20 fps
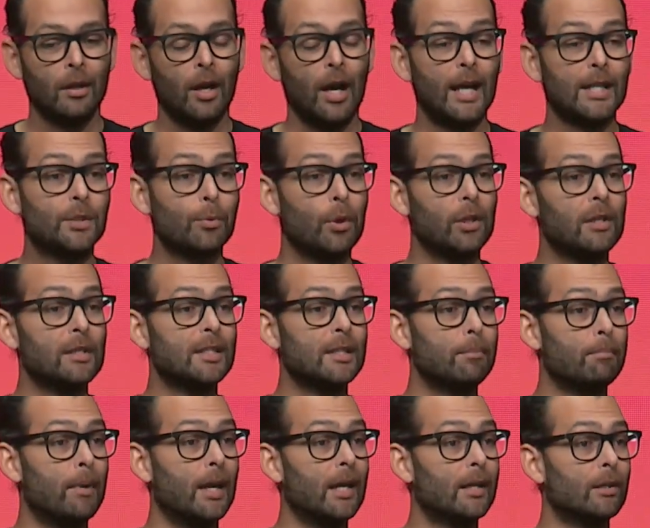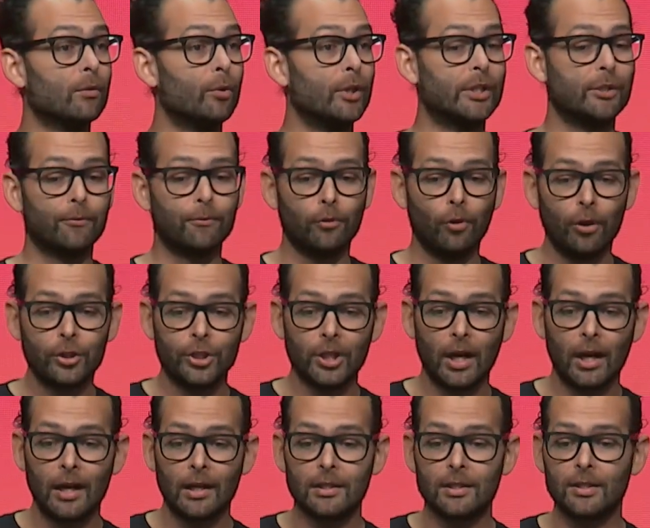as well as embed rich
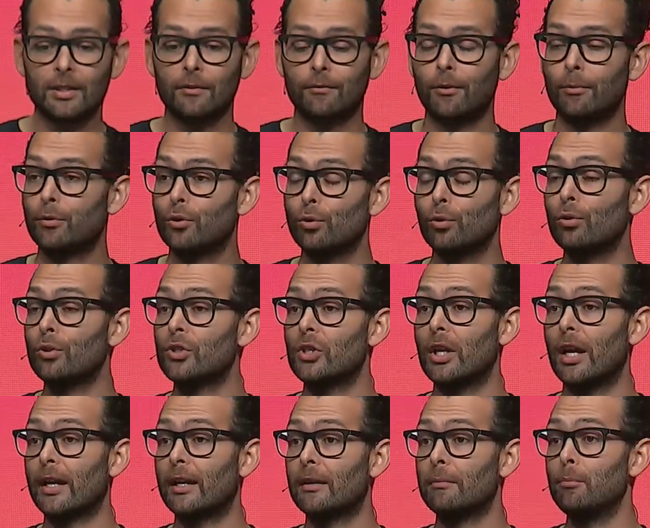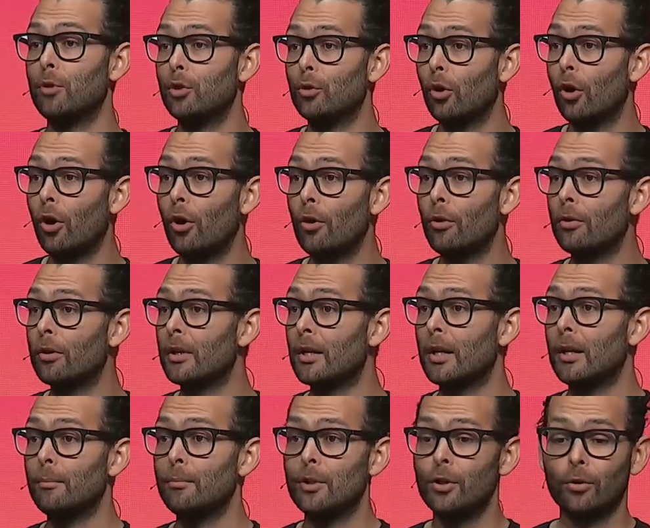flowcharts from tools like Miro,
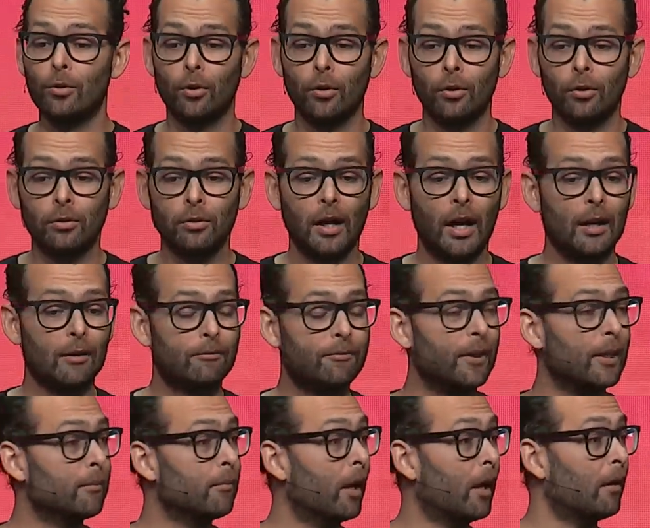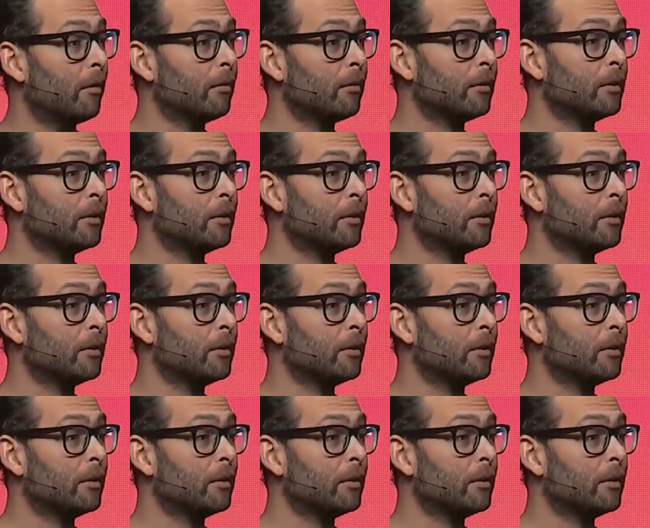Mural, and Figma.